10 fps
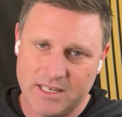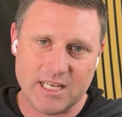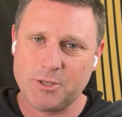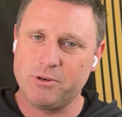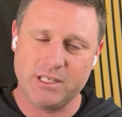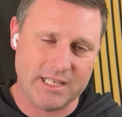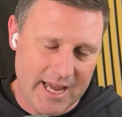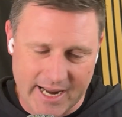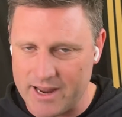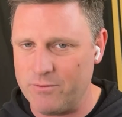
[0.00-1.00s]
desperate to
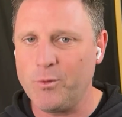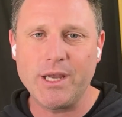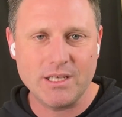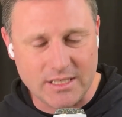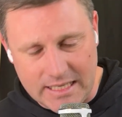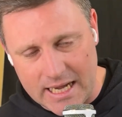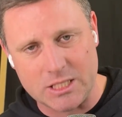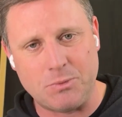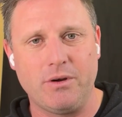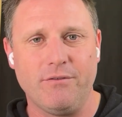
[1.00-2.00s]
get out of Wicks,
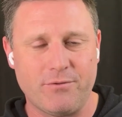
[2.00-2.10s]
desperate